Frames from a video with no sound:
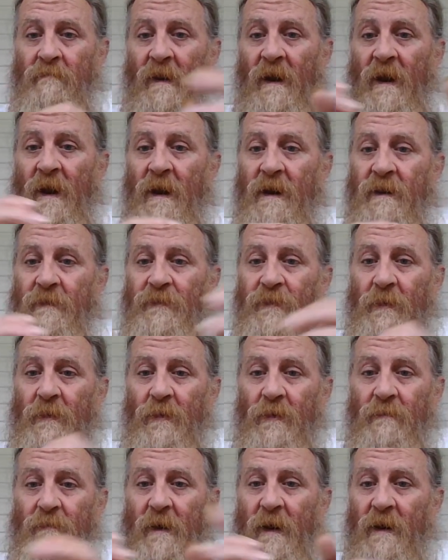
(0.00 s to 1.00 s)
Back and
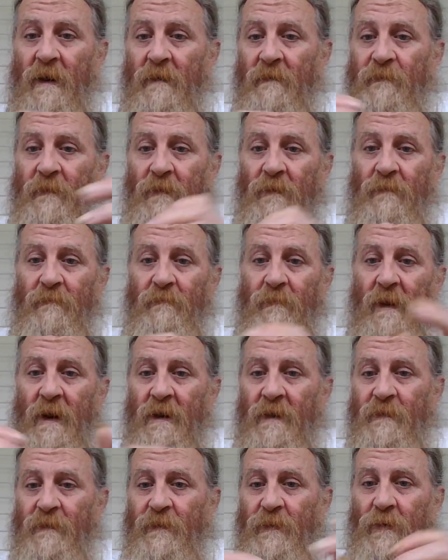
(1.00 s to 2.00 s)
forth, back and forth,
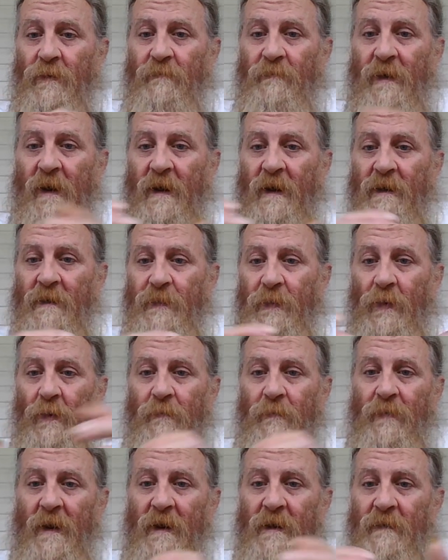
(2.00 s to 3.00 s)
back and forth, back and
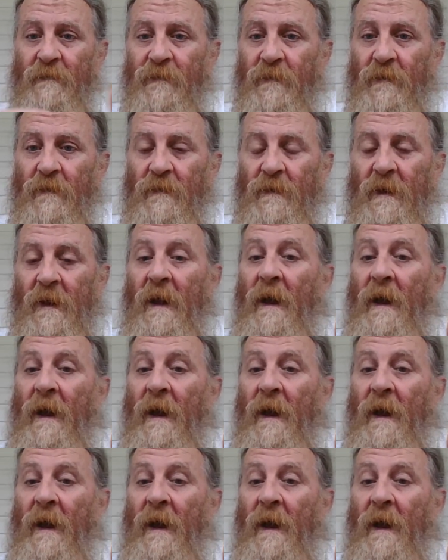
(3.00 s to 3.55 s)
forth, back and forth.